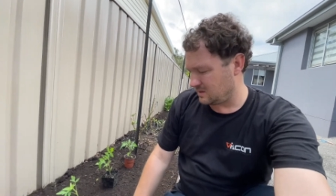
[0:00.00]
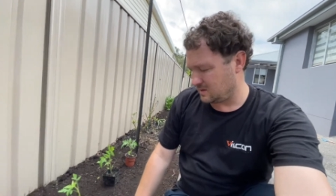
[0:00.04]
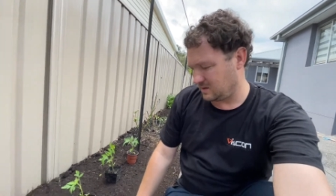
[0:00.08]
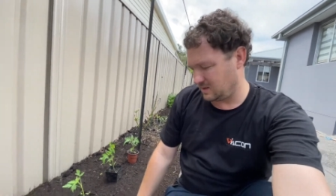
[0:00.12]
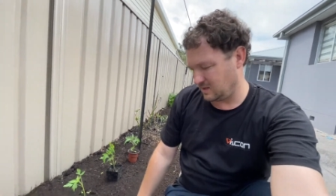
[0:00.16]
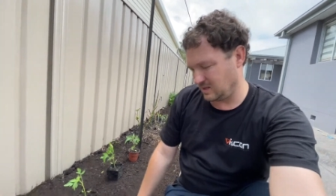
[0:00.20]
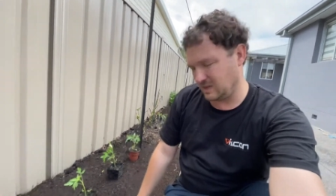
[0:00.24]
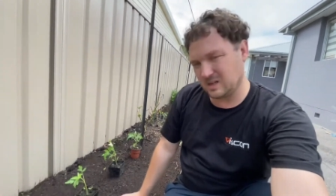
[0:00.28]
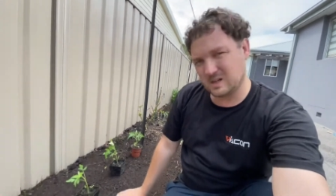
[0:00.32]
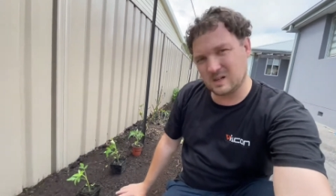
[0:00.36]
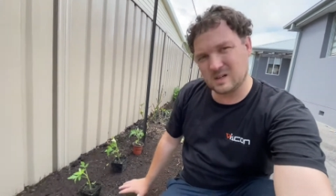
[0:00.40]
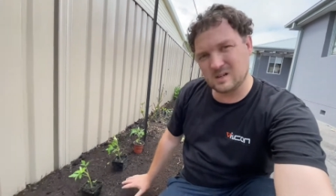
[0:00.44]

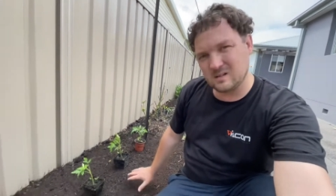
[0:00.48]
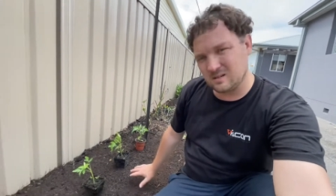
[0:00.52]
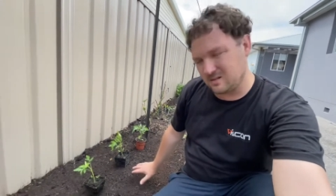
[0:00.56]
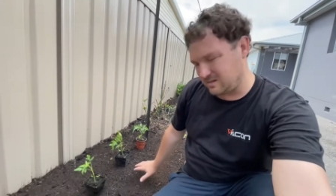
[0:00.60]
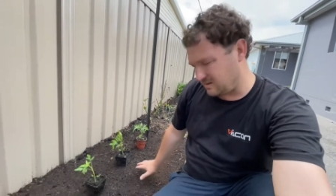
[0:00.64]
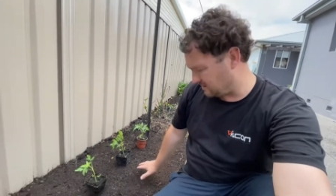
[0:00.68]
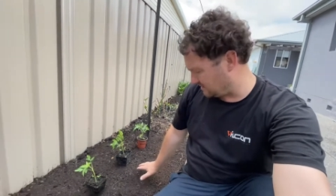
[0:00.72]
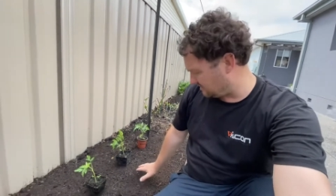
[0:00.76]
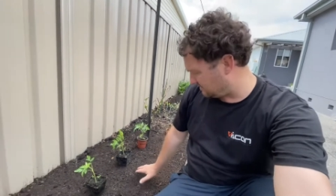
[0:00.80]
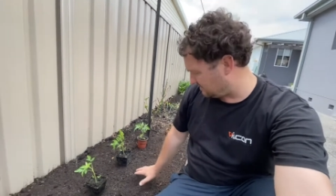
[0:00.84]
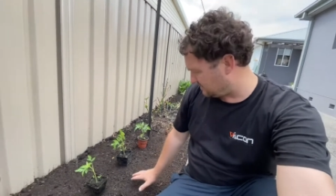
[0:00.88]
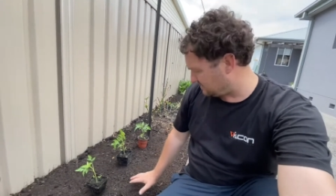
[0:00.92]
here
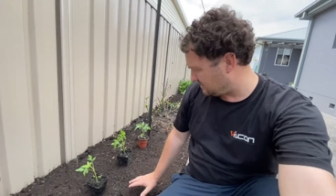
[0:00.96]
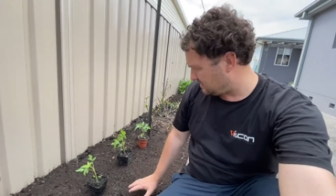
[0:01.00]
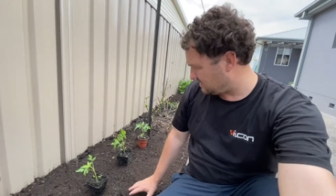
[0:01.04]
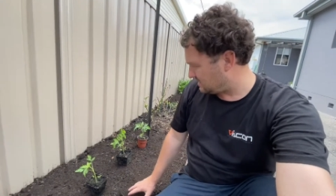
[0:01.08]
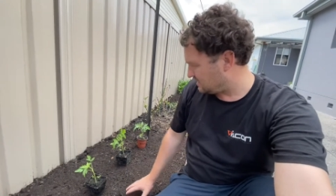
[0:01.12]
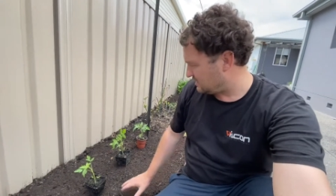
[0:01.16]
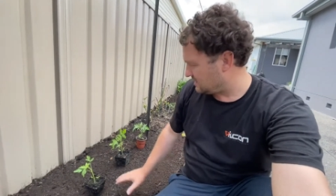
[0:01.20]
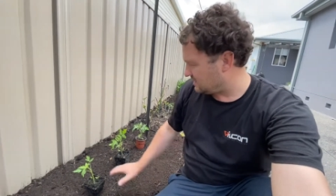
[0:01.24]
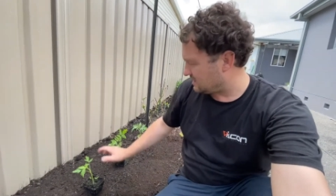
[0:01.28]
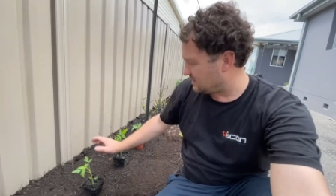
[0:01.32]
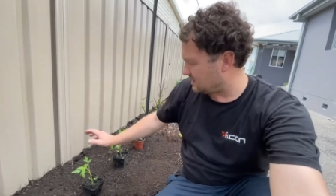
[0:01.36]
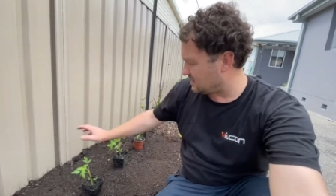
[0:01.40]

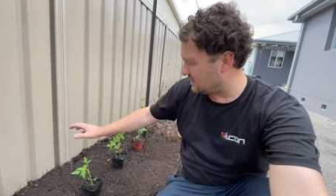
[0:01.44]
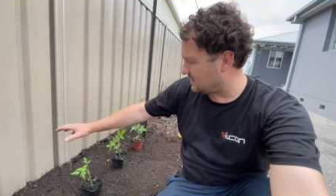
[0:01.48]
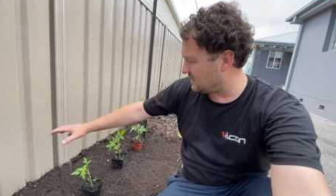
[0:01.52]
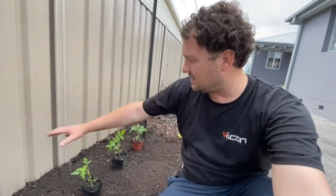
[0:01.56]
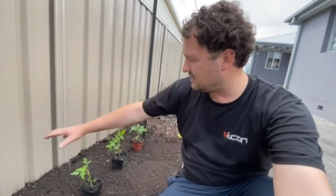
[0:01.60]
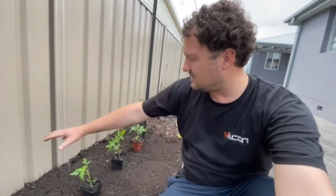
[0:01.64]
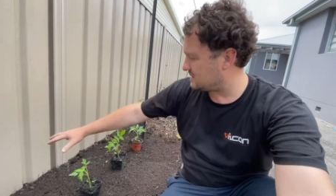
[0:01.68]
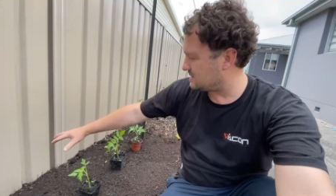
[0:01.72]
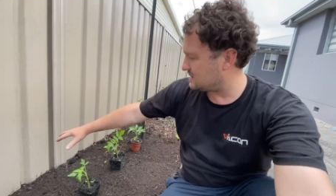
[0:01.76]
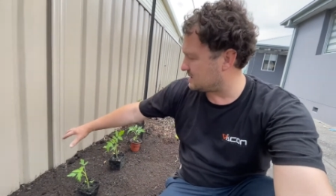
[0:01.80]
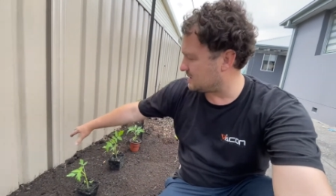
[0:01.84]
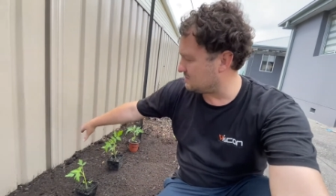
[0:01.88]

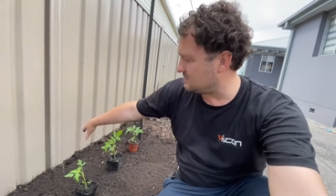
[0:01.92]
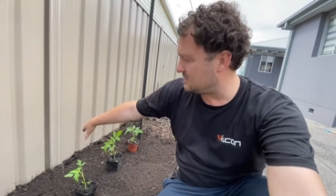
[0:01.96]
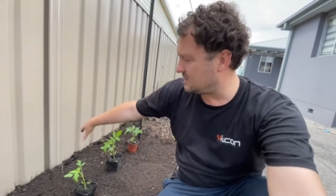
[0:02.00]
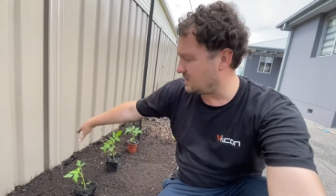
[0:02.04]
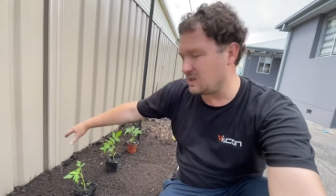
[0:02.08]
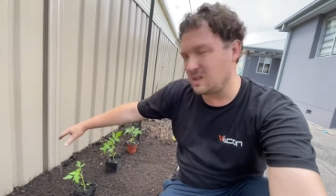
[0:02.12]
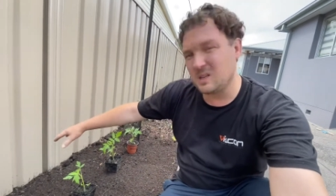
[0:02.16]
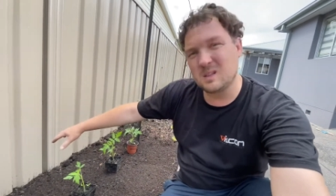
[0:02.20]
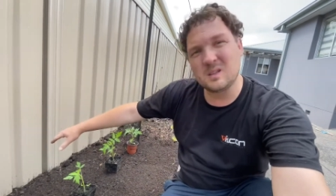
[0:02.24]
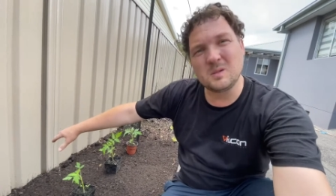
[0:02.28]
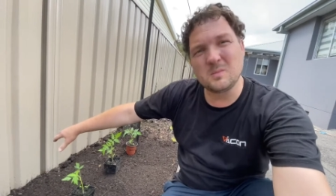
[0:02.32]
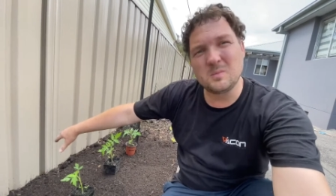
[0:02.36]
and
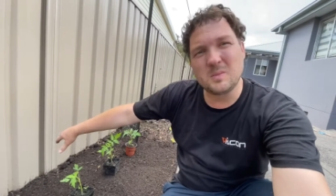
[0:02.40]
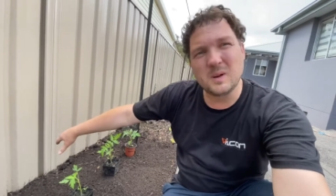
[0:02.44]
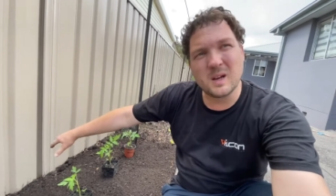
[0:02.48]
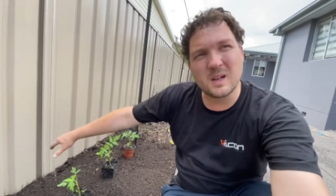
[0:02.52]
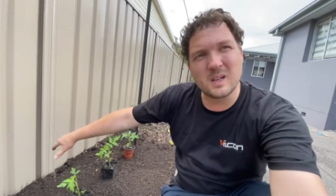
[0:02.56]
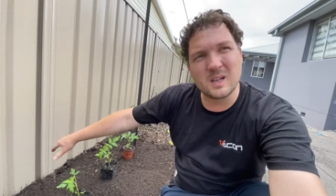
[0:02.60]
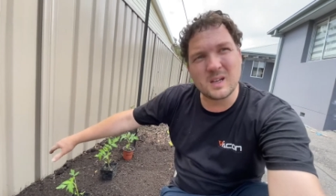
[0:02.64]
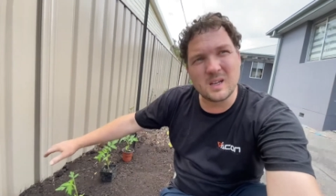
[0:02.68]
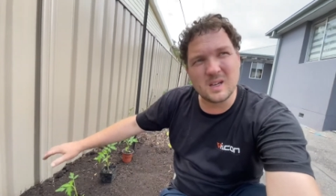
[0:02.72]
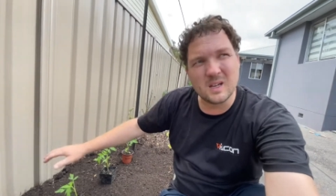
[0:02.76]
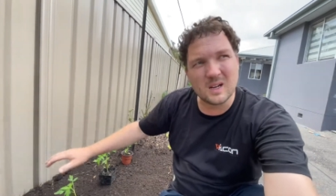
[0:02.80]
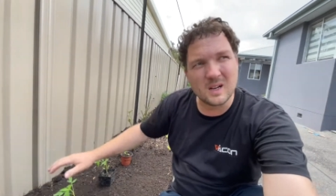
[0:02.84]
something in the
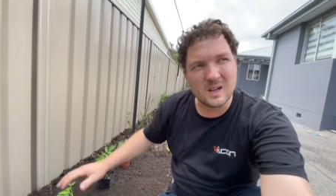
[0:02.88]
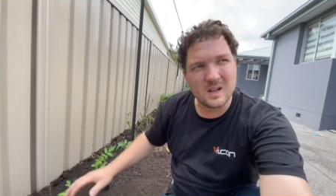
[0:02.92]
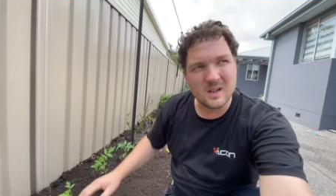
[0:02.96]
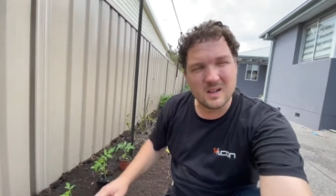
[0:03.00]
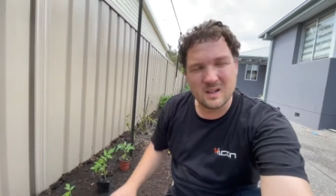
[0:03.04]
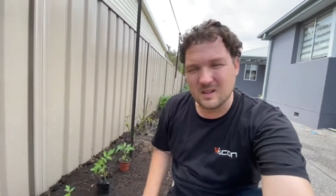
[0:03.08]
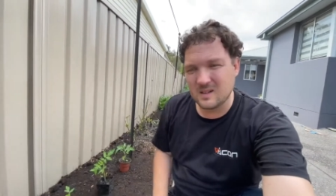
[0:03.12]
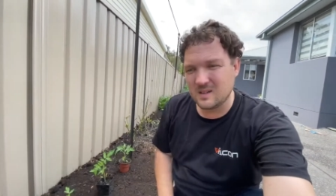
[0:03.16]
back here.